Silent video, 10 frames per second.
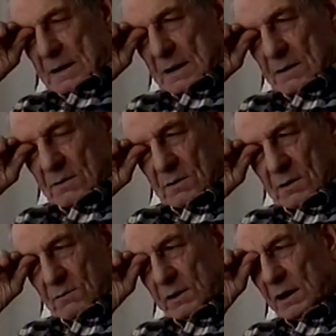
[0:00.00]
And
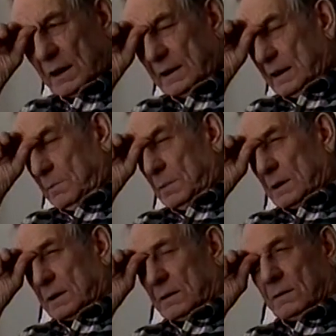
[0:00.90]
we'd light that
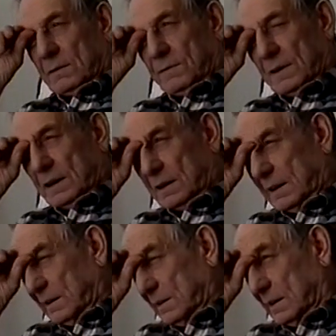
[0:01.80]
bucket on fire
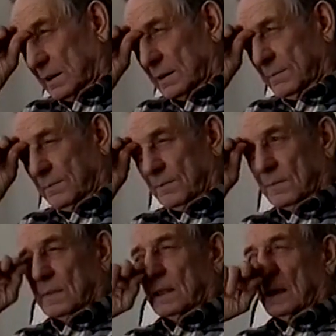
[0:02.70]
out there,
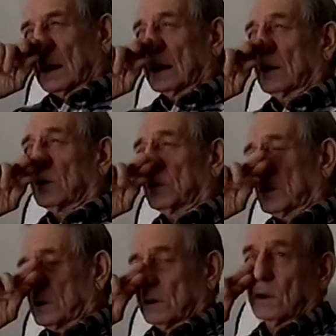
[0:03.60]
and that would
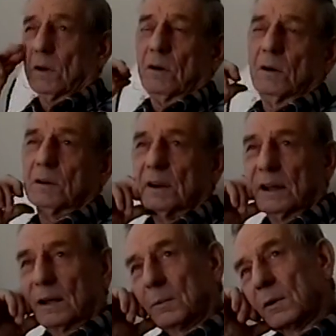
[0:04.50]
burn a long
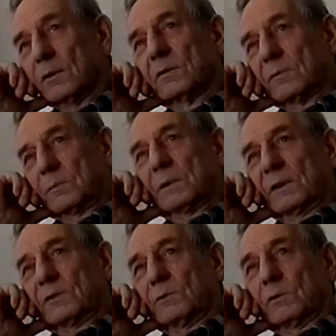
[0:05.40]
time, you know, a
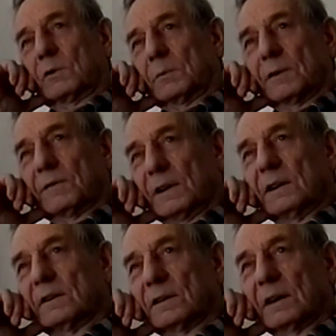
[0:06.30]
place to warm your
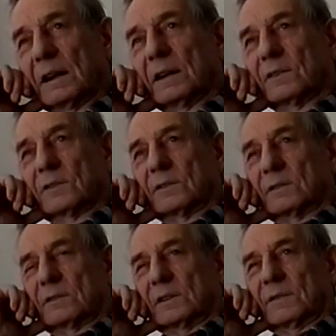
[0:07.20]
feet and your hands,
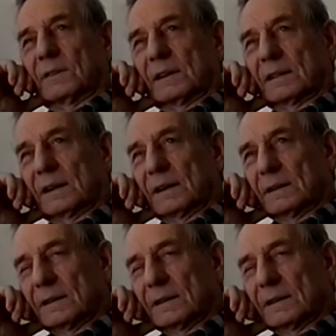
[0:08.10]
stuff like that.